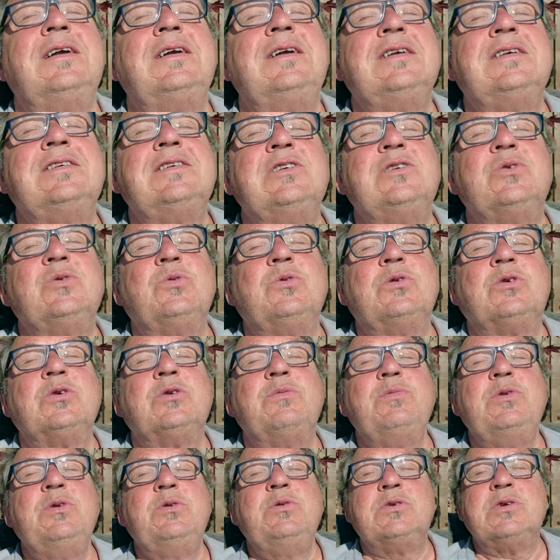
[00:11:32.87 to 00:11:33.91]
This is all
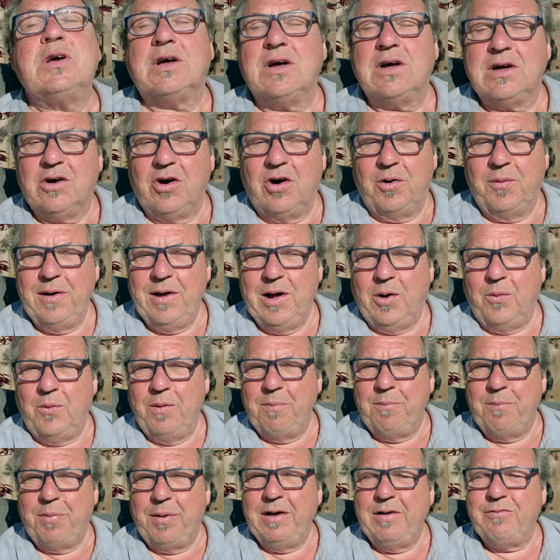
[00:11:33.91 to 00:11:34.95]
good music I've got on my
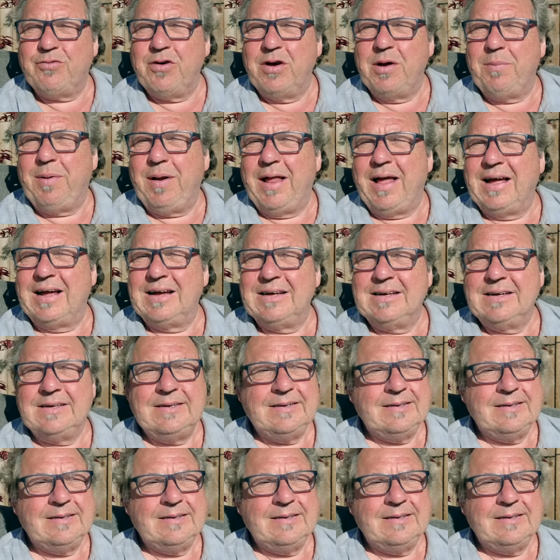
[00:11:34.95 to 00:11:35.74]
old MP3 player.